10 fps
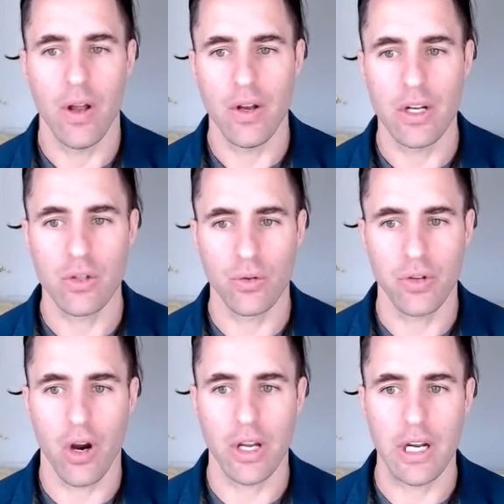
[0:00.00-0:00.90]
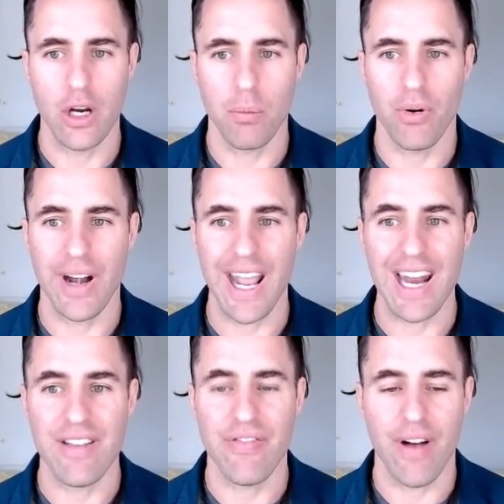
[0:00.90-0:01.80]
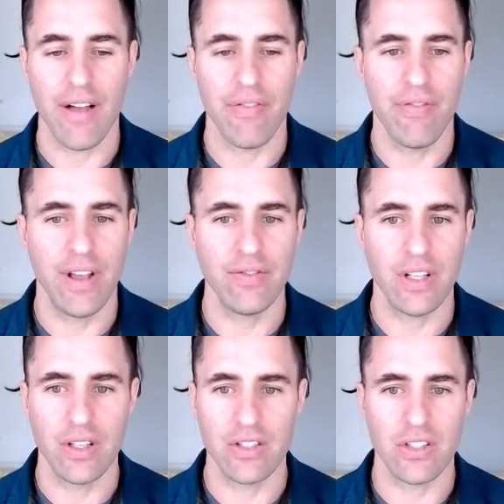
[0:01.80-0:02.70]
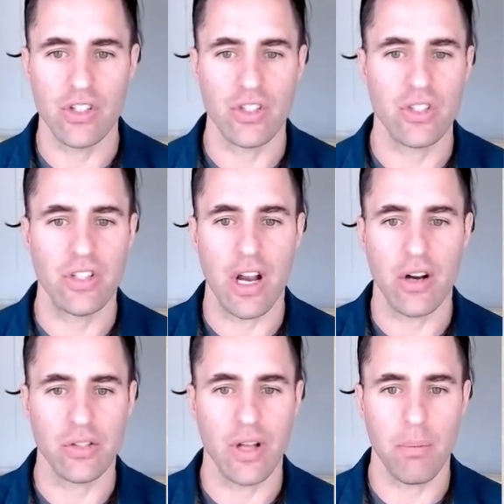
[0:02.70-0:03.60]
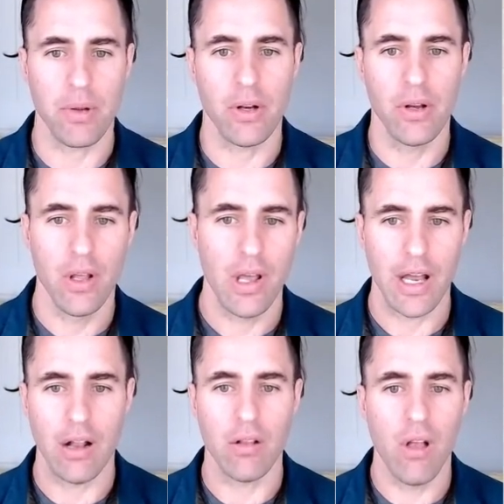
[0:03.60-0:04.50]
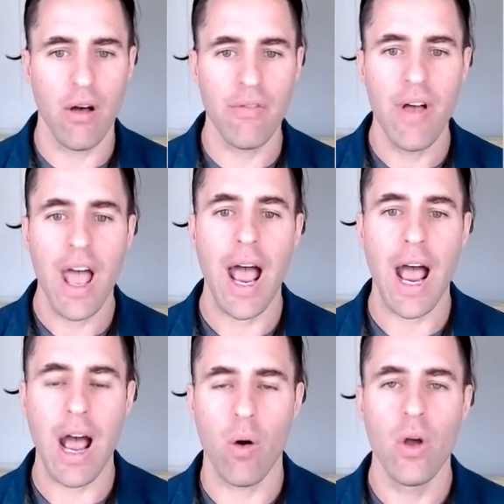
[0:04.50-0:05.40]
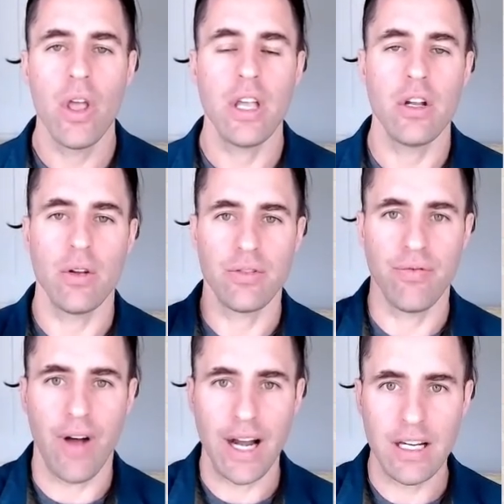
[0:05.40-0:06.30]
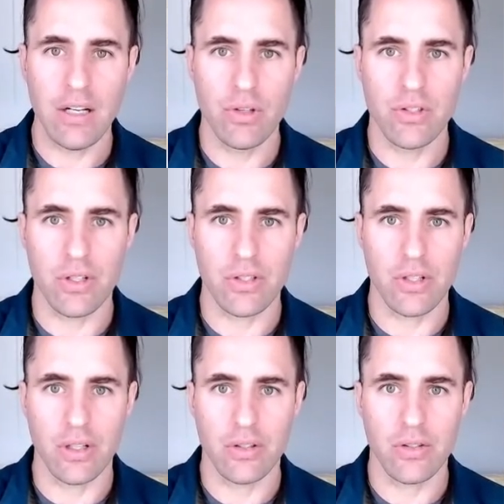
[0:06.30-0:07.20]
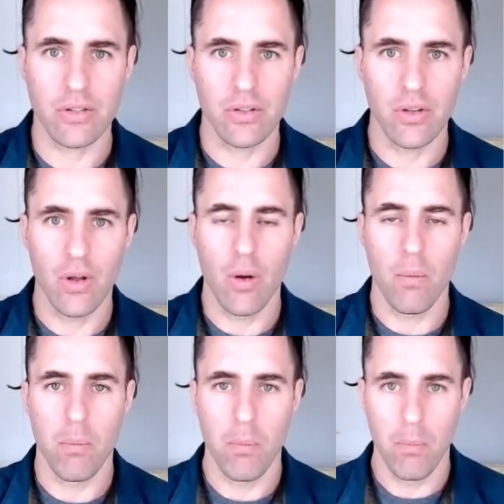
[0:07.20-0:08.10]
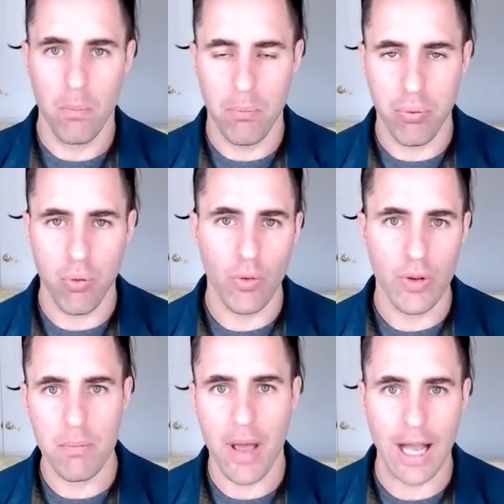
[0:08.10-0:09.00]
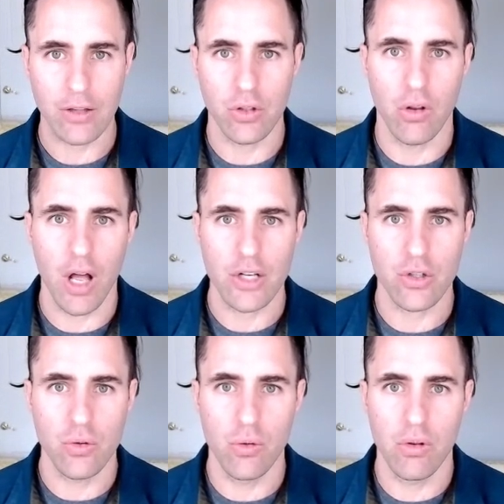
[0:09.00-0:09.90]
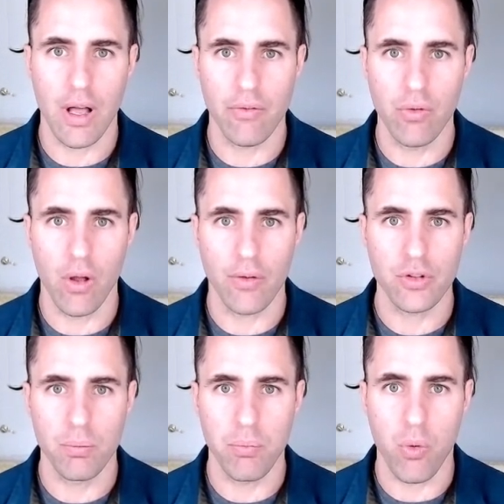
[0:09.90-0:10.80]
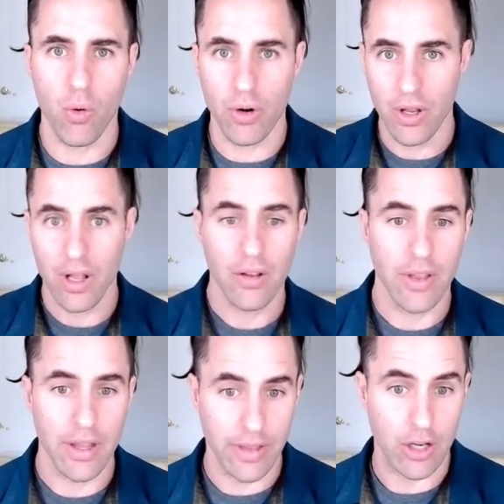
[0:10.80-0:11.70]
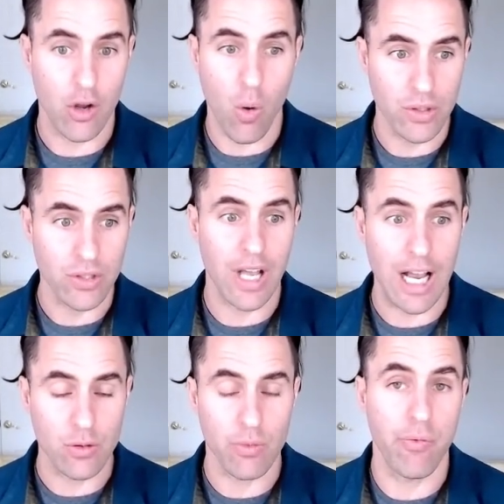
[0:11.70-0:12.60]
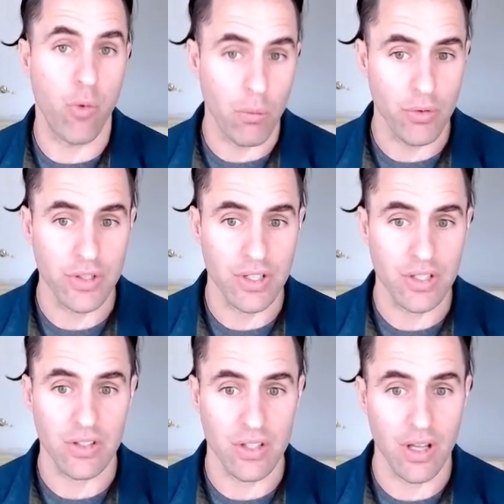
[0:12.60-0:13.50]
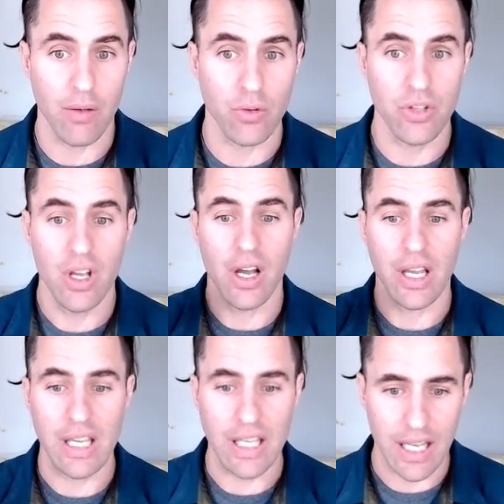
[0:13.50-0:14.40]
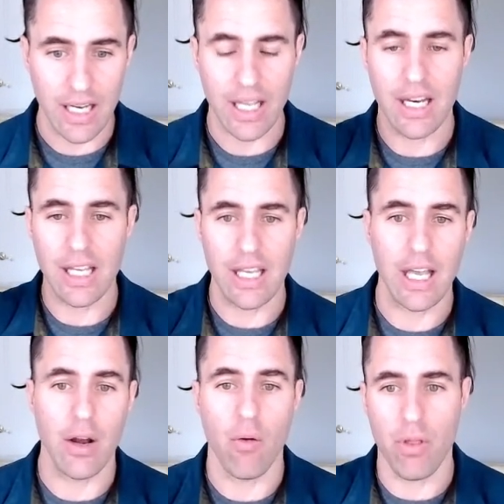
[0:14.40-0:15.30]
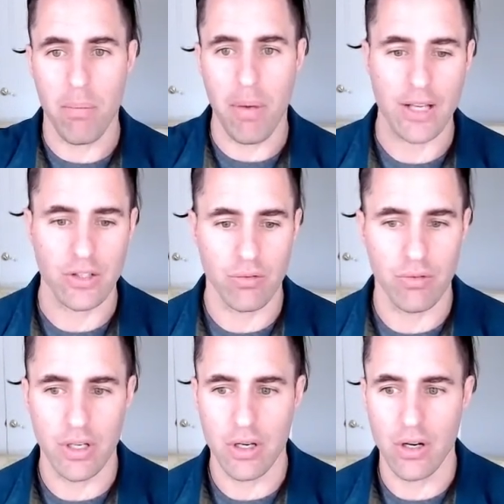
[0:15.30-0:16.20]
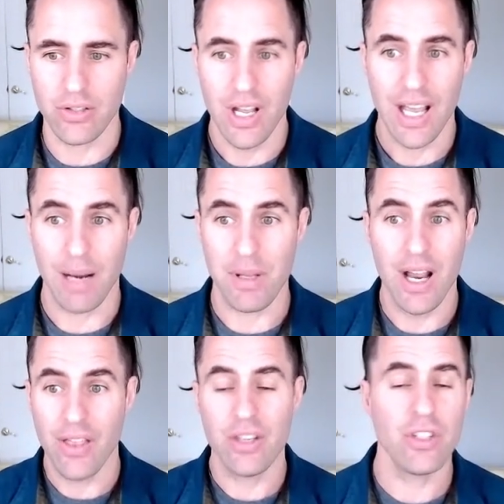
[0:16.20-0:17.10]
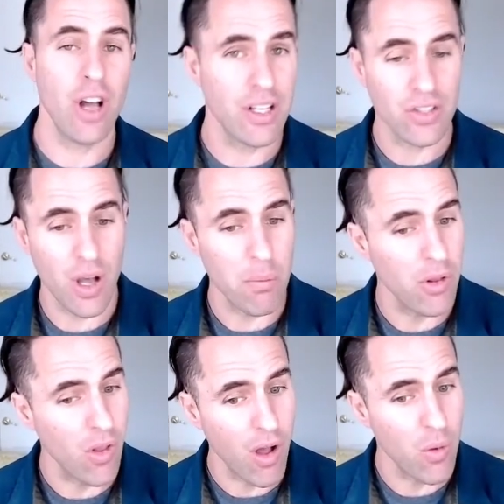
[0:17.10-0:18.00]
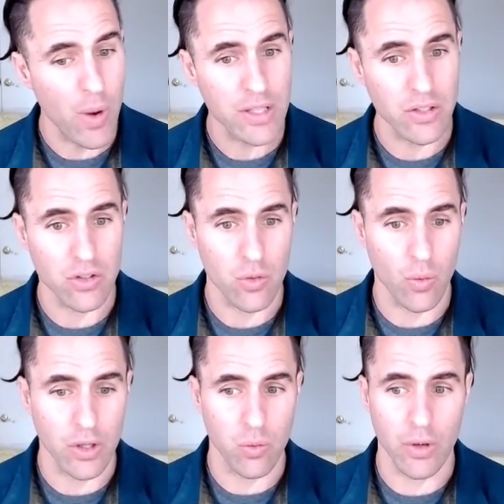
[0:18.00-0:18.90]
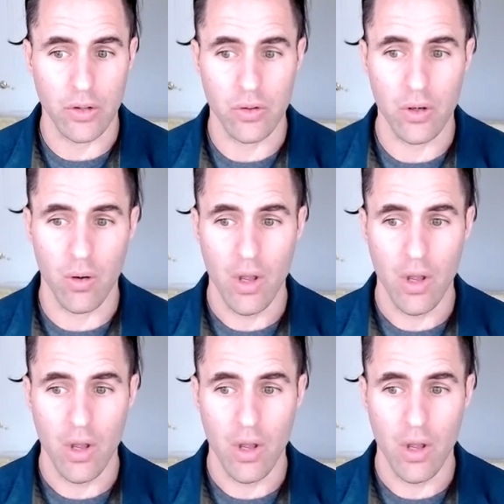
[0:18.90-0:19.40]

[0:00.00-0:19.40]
Initial target here up around 85.50. At least you can just stair stepping. And I love how it's finding resistance, pulling back to a logical level of support that coincides with former resistance levels again and again over the past 3 years. And I mean, this stock has come a long way since 2022.